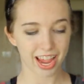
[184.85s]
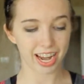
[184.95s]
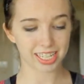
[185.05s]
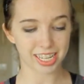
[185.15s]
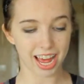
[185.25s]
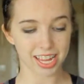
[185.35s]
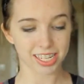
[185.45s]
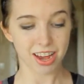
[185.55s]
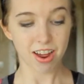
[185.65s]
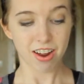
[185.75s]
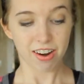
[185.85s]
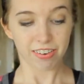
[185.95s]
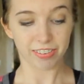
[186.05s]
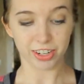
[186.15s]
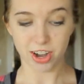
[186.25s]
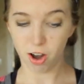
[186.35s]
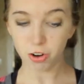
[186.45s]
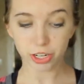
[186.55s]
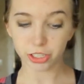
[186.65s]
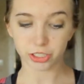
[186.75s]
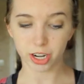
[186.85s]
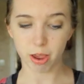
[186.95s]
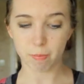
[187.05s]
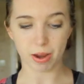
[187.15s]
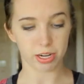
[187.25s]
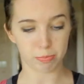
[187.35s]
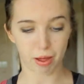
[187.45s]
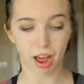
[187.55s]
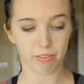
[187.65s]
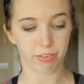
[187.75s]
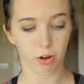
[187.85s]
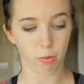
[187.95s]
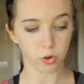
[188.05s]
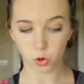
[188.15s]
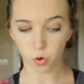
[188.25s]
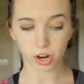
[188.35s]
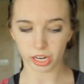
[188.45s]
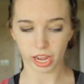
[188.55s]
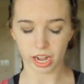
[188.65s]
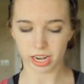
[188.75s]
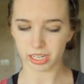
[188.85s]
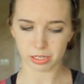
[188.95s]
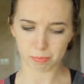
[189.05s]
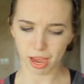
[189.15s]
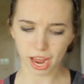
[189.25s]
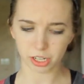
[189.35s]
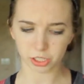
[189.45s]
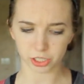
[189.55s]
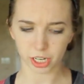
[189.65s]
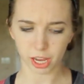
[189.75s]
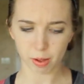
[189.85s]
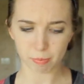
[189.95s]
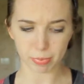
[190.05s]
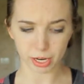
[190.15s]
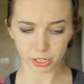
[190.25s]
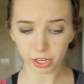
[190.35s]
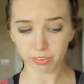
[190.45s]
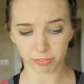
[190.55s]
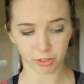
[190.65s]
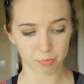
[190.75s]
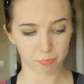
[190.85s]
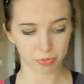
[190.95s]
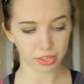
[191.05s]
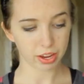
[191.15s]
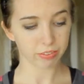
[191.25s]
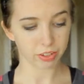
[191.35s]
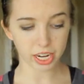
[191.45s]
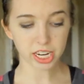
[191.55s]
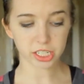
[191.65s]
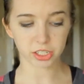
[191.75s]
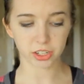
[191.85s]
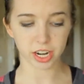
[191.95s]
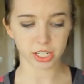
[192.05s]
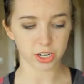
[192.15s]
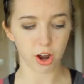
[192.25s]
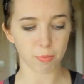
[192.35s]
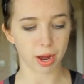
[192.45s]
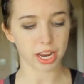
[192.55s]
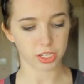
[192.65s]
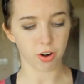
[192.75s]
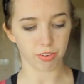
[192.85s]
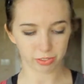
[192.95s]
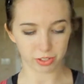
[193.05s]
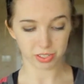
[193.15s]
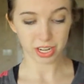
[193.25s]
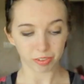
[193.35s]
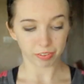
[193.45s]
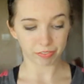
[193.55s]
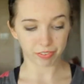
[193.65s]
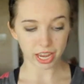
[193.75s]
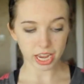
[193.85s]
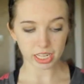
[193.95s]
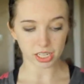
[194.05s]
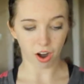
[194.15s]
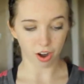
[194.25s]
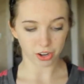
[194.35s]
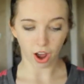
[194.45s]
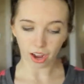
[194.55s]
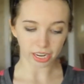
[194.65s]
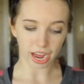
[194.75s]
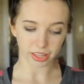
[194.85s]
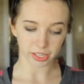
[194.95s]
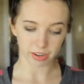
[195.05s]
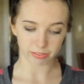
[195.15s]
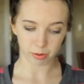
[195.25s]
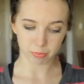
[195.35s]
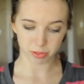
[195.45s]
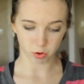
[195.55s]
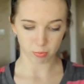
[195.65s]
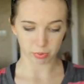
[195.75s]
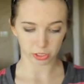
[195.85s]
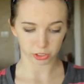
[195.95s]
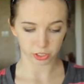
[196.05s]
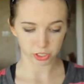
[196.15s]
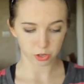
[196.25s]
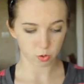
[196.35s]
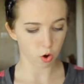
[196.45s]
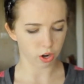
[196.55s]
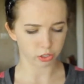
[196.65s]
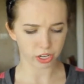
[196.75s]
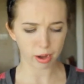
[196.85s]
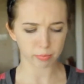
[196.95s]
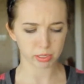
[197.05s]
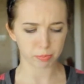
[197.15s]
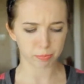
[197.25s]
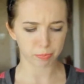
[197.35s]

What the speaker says: And it says, for no good tree bears bad fruit, nor again does a bad tree bear good fruit. For each tree is known by its own fruit. For figs are not gathered from thorn bushes, nor grapes